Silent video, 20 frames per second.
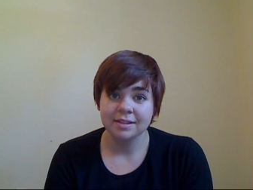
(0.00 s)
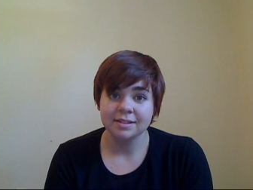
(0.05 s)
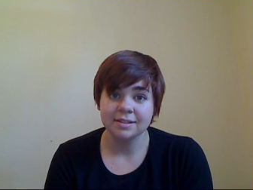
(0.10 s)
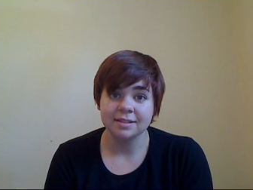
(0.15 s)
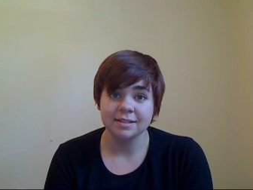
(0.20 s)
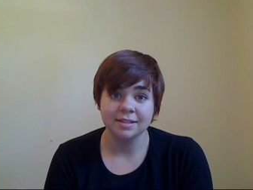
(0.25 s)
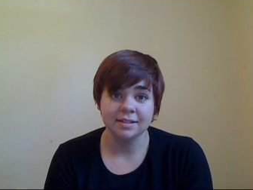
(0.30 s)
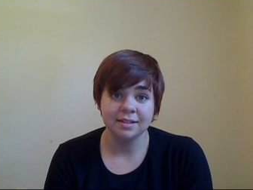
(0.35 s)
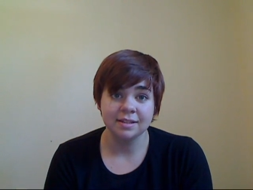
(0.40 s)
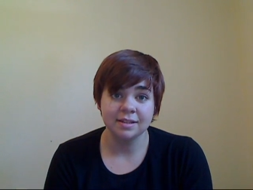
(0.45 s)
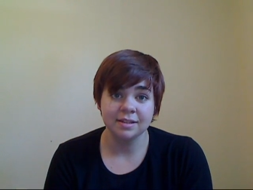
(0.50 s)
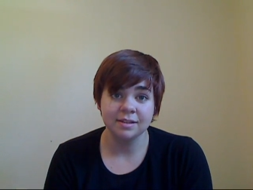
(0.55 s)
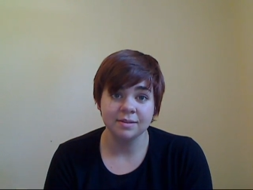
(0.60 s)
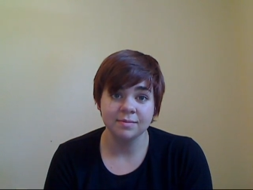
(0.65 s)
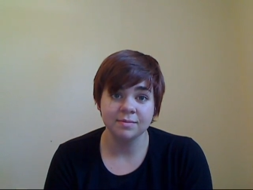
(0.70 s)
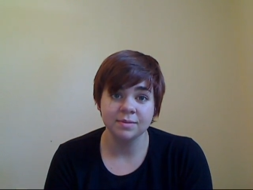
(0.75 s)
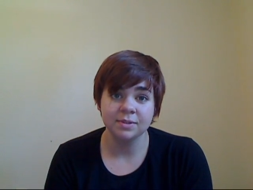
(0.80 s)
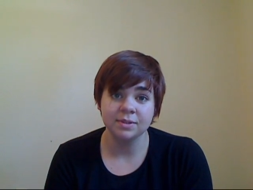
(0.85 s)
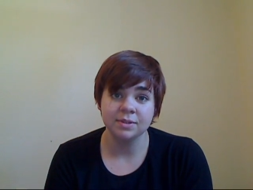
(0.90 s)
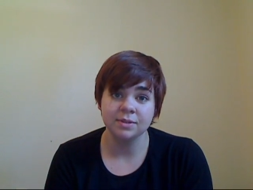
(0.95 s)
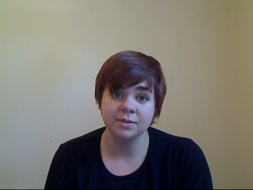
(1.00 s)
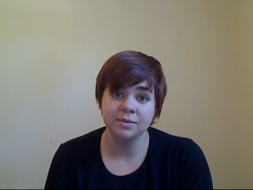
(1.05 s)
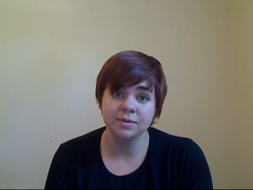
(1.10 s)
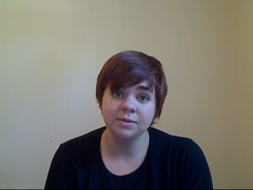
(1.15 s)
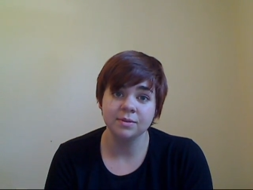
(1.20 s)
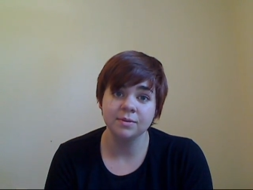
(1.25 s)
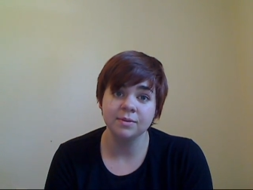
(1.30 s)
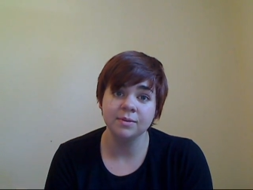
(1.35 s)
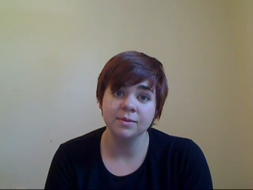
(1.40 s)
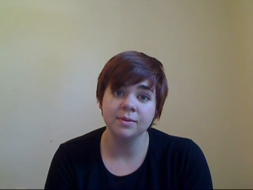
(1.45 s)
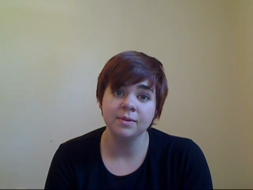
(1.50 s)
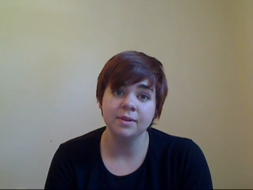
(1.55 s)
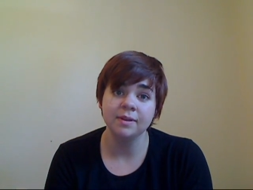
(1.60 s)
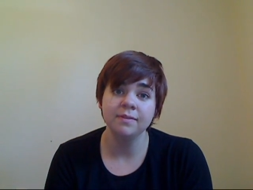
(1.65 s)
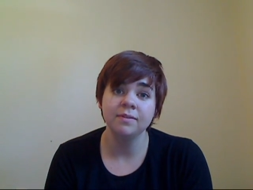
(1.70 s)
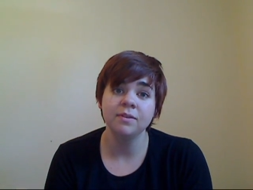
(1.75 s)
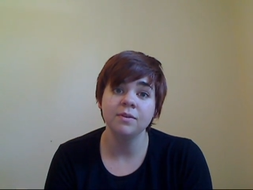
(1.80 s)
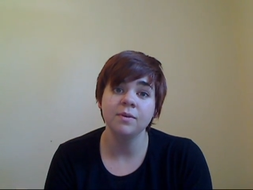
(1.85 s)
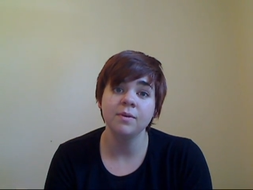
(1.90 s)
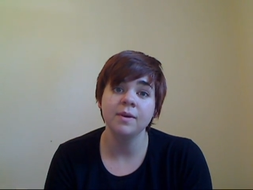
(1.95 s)
seems to
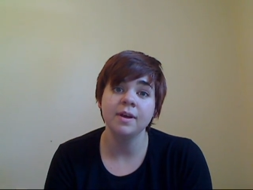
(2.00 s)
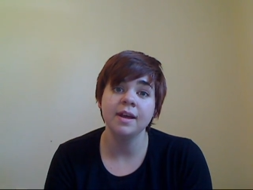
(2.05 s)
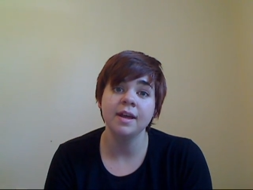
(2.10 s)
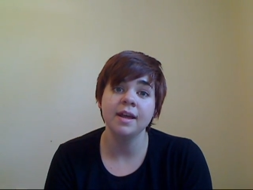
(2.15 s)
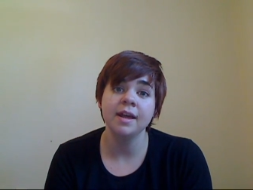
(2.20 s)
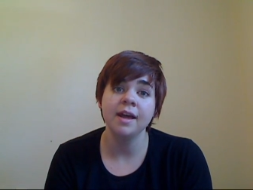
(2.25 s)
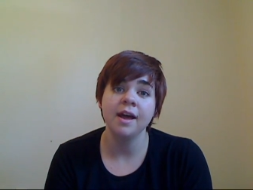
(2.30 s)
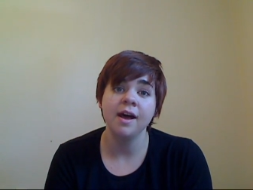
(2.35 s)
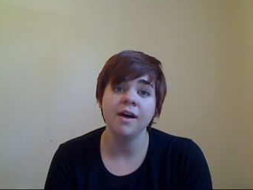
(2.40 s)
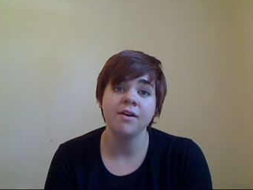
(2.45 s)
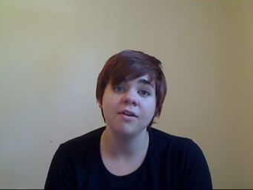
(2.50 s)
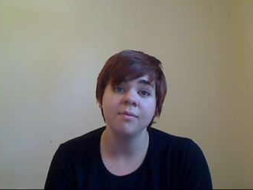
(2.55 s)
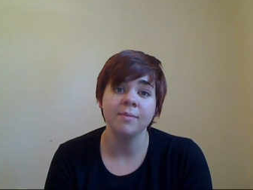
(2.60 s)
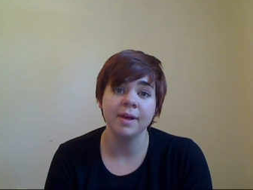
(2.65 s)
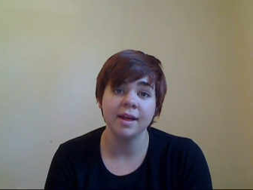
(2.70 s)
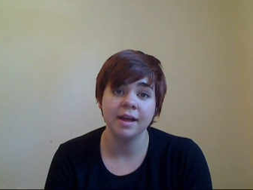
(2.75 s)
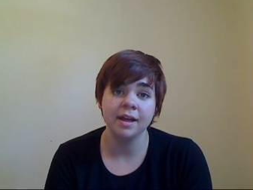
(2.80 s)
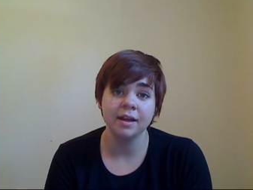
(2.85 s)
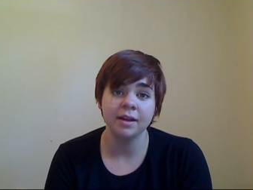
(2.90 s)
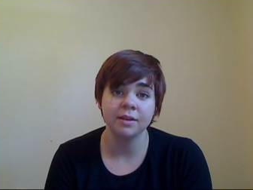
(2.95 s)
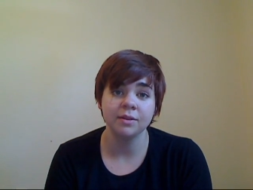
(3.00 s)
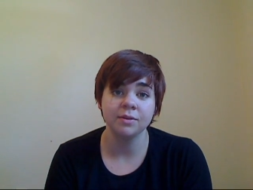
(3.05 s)
lift away all my